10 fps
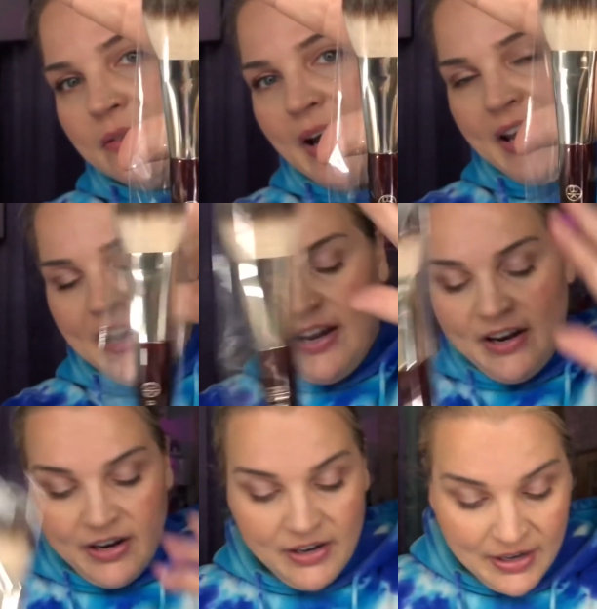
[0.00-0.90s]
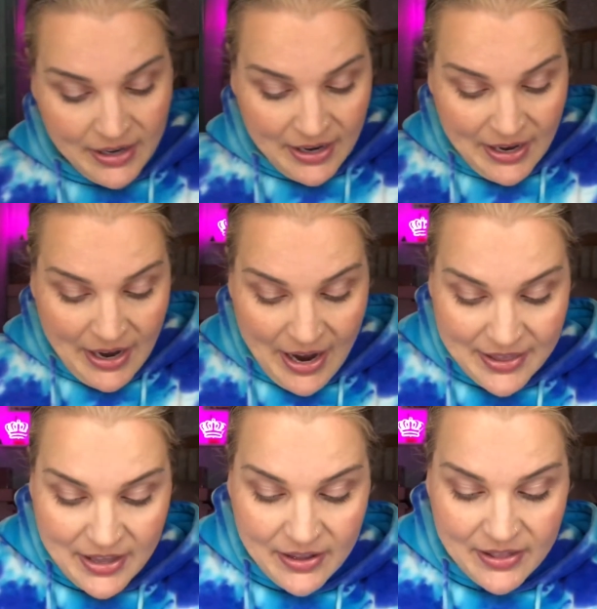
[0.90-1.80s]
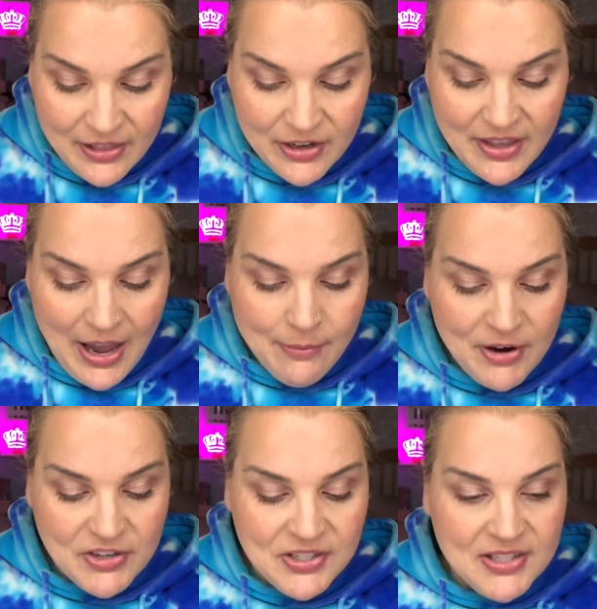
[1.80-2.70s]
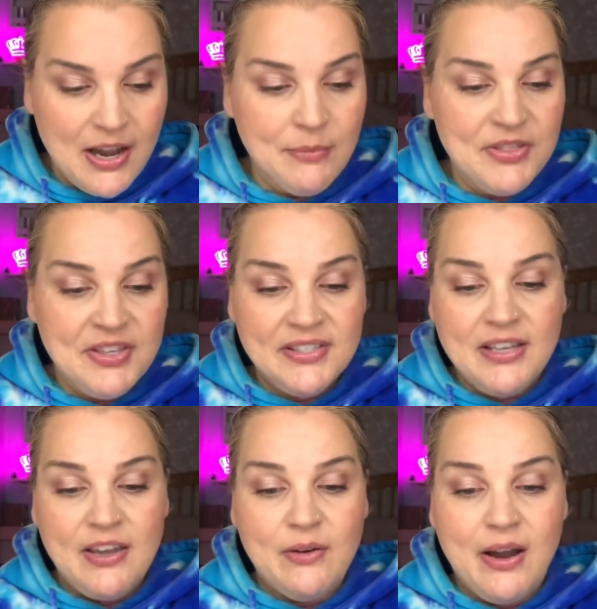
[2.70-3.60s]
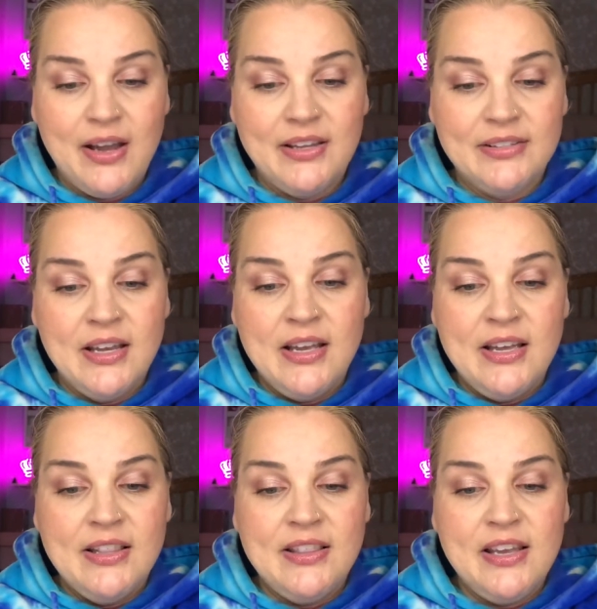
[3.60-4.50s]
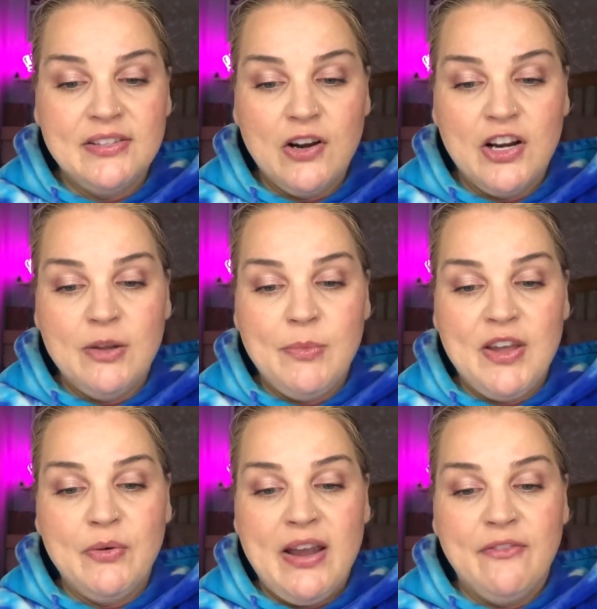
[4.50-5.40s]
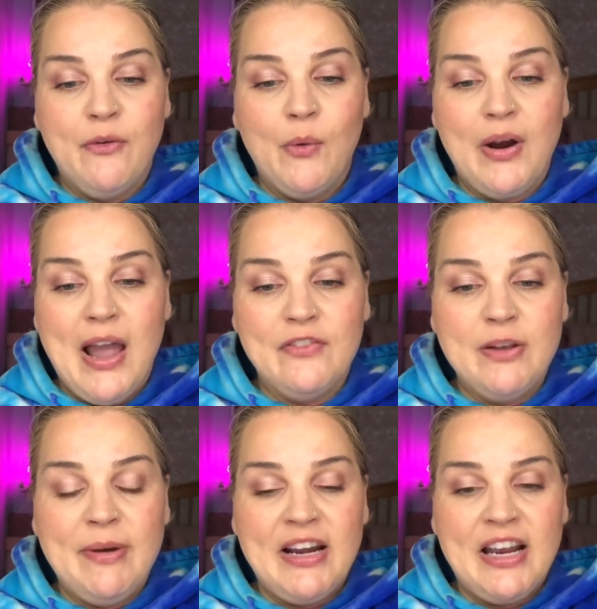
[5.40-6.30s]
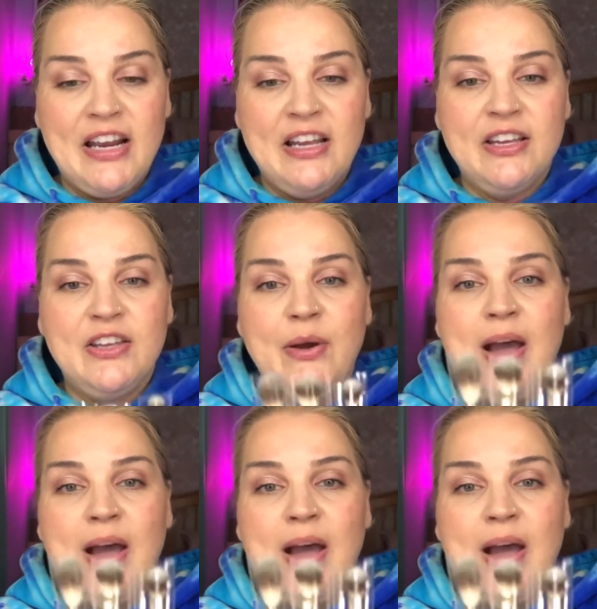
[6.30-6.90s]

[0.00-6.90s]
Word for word: right here. And then look at the eye brushes that come with this set, you guys. These are gonna be great for everybody. You